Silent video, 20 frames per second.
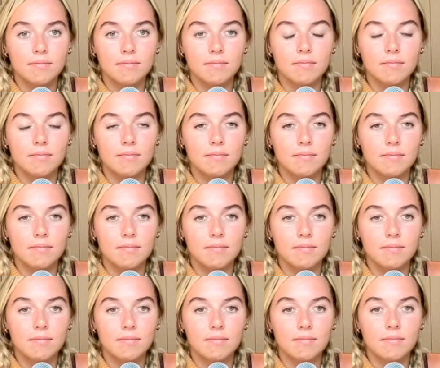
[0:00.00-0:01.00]

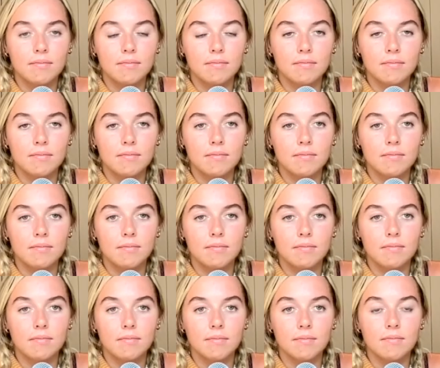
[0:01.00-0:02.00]

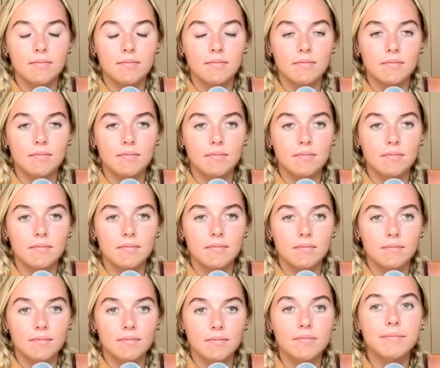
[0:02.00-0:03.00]

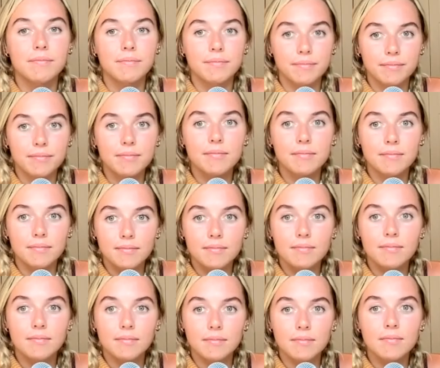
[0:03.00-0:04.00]

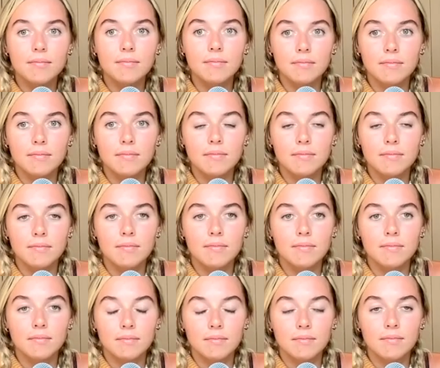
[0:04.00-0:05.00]

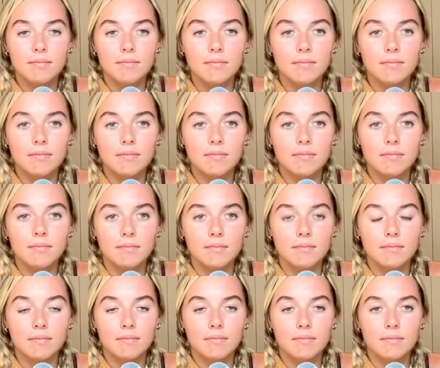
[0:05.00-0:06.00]

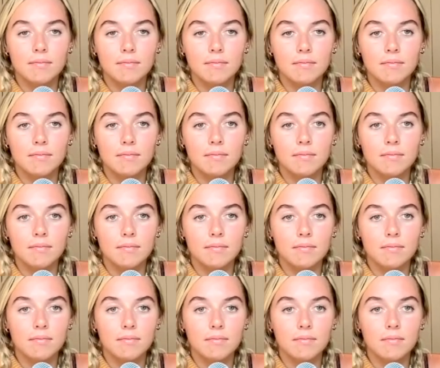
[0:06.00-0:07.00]

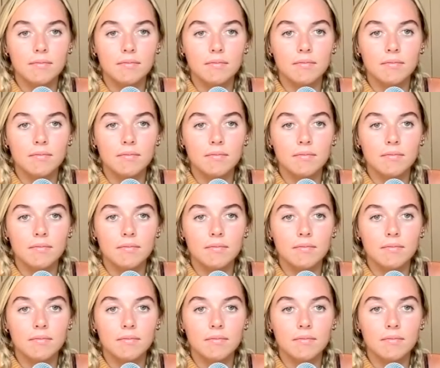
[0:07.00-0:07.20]
(not speaking)